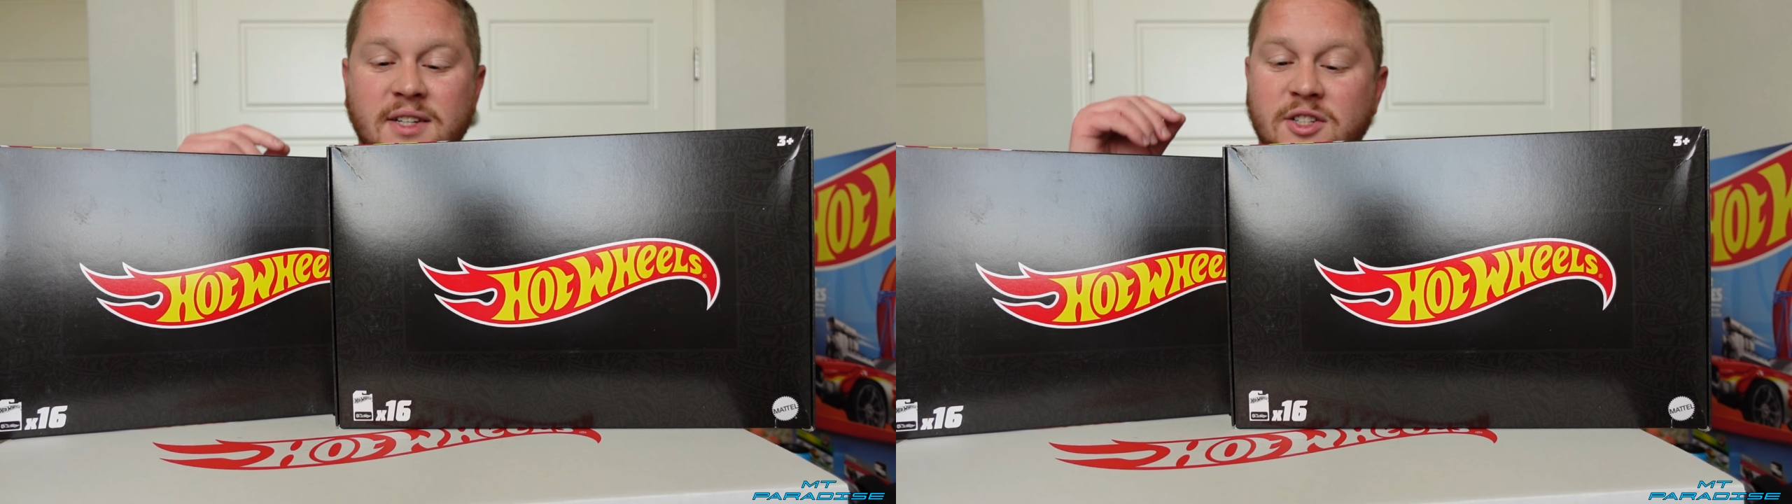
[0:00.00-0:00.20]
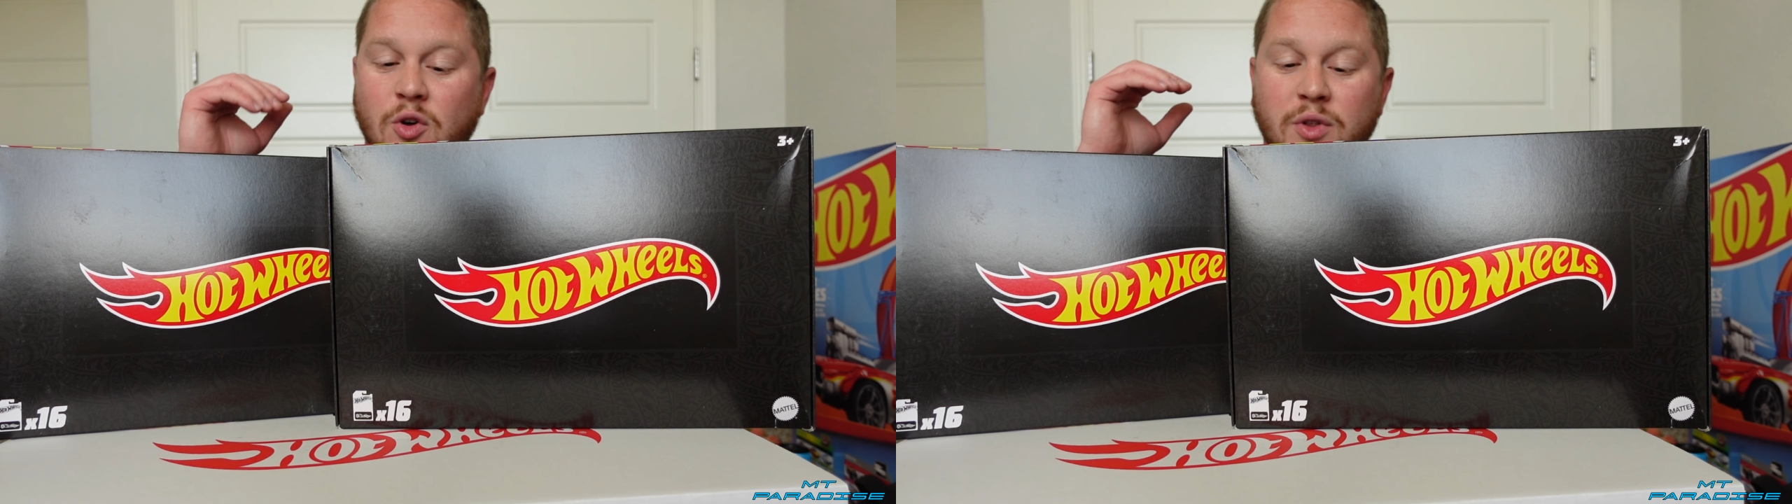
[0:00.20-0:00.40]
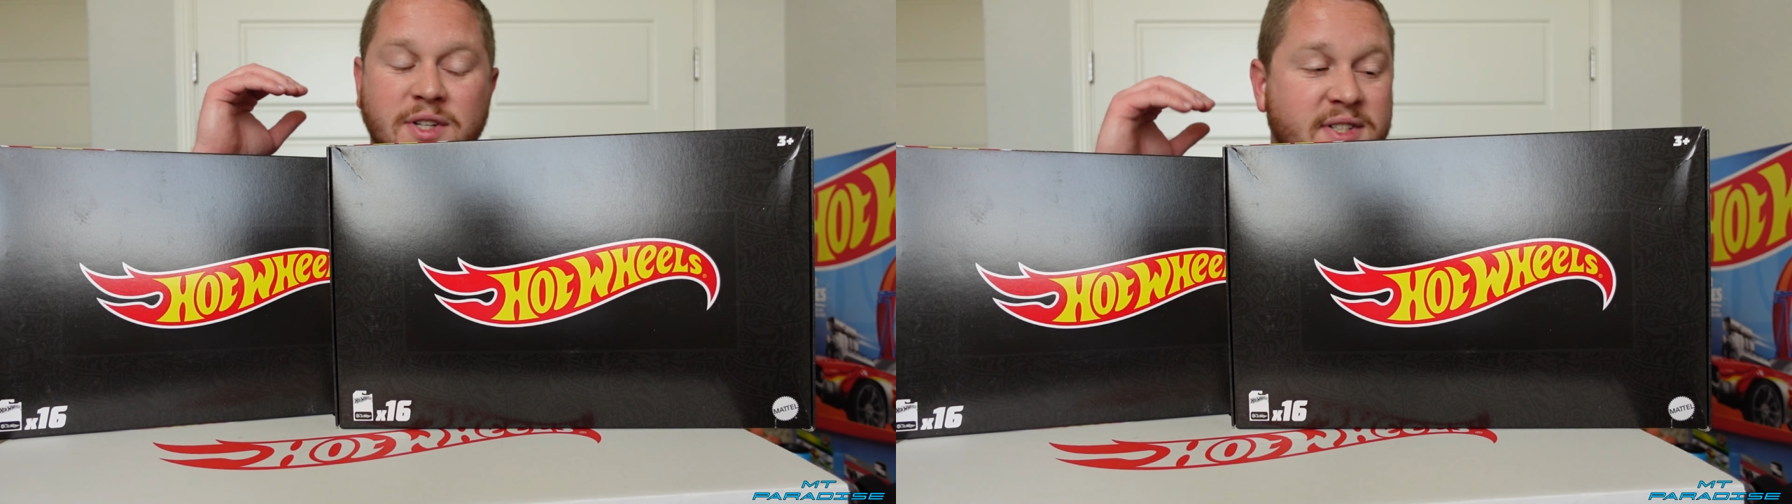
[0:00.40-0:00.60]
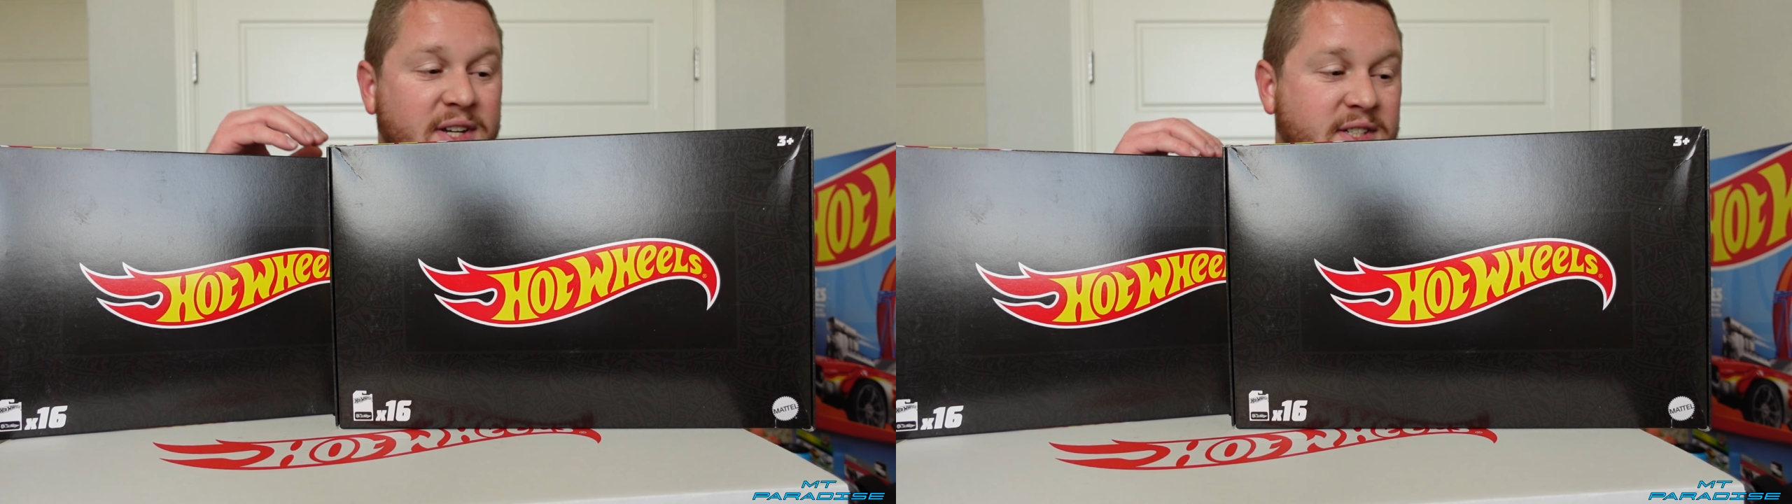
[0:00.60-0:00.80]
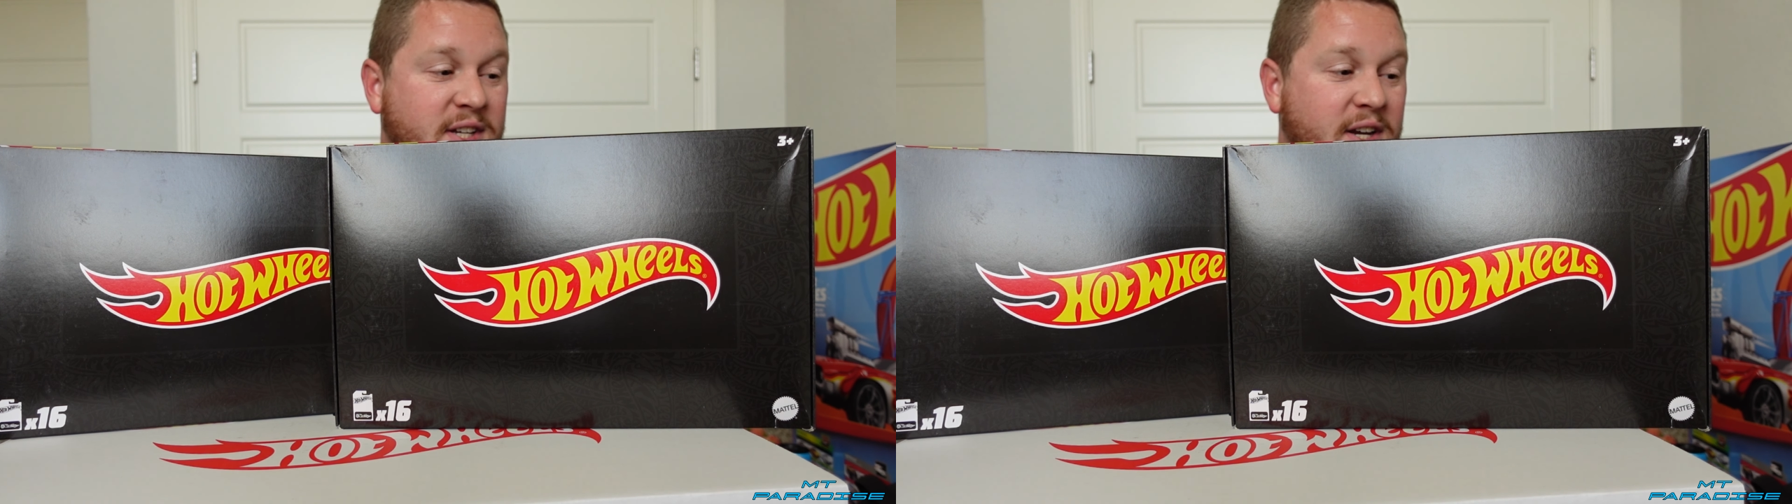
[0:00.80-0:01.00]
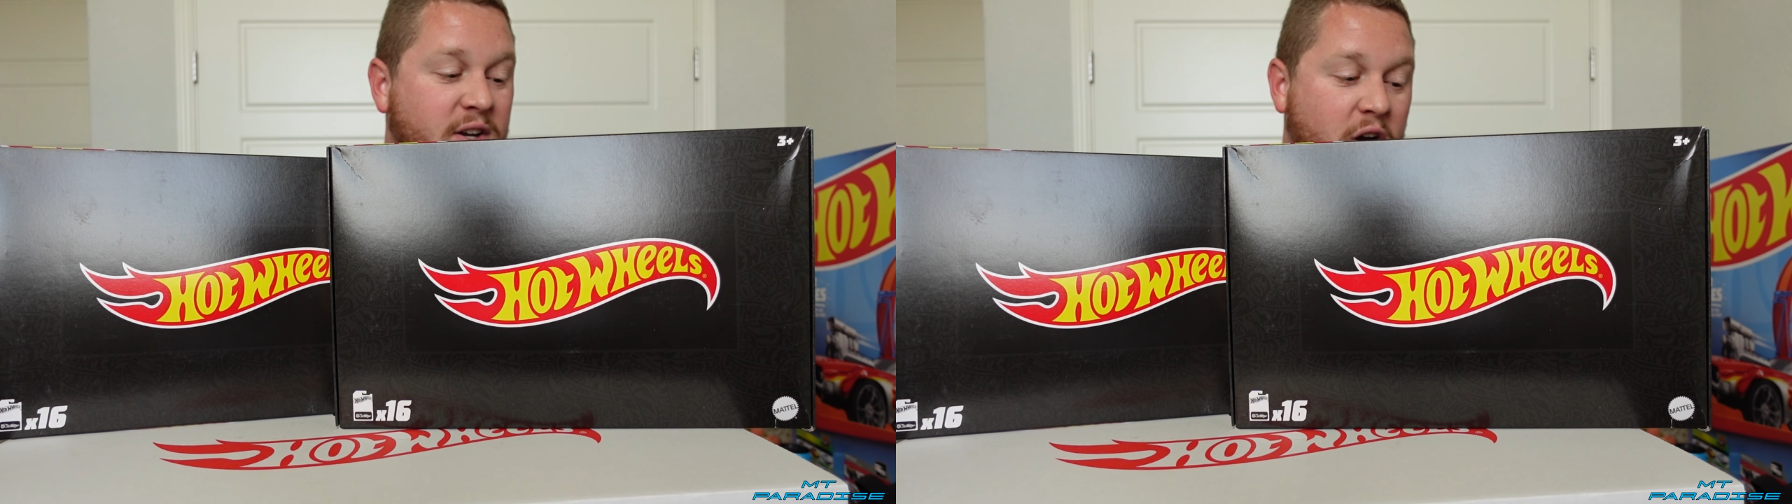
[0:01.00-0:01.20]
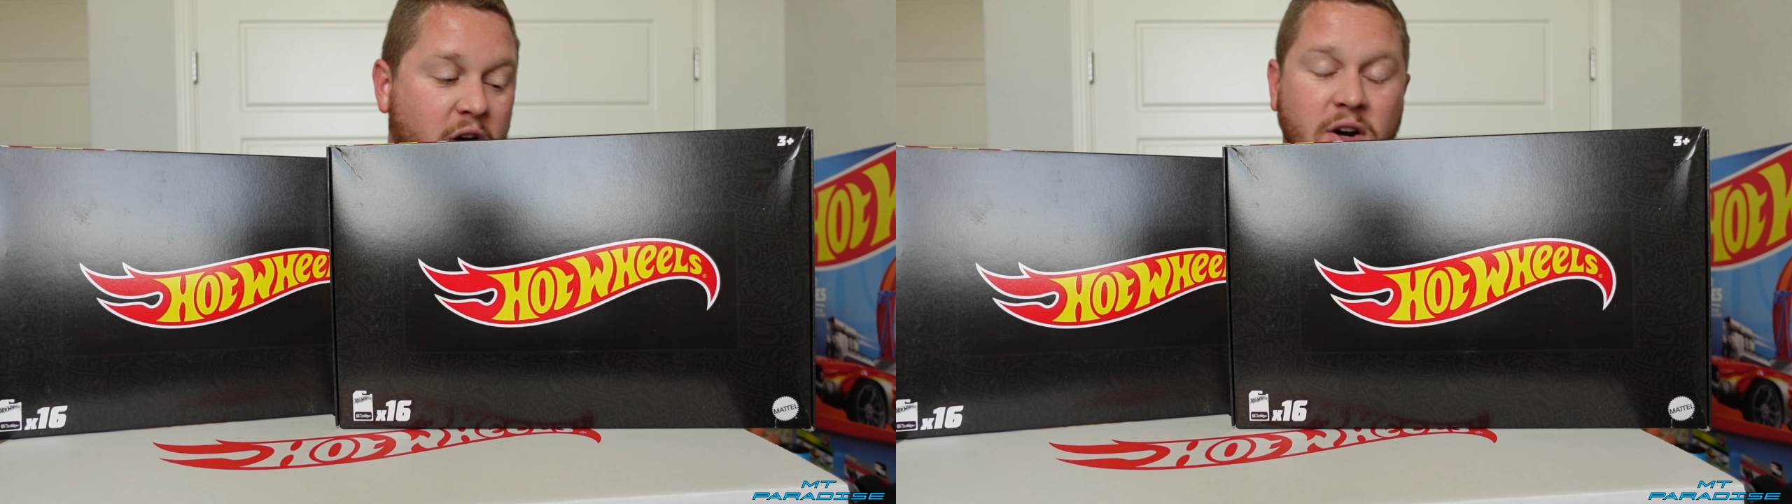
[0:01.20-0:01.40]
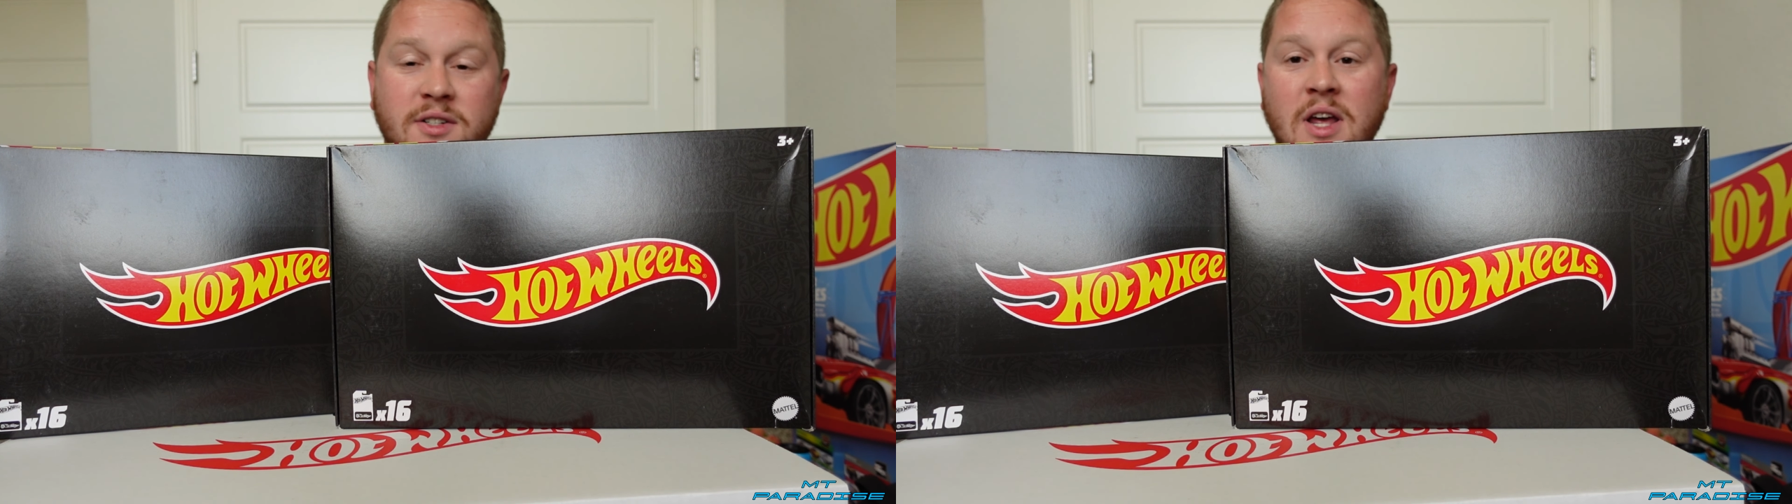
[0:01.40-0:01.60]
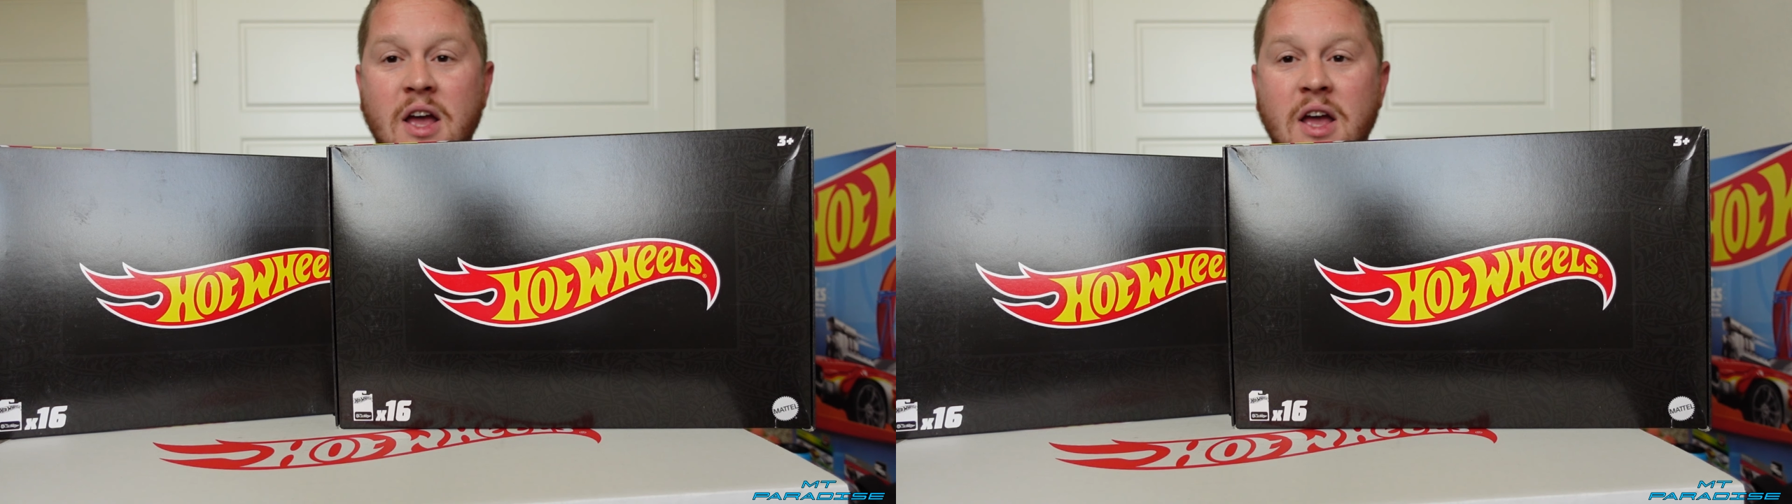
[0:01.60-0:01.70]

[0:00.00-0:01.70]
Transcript: It's only 16 cars,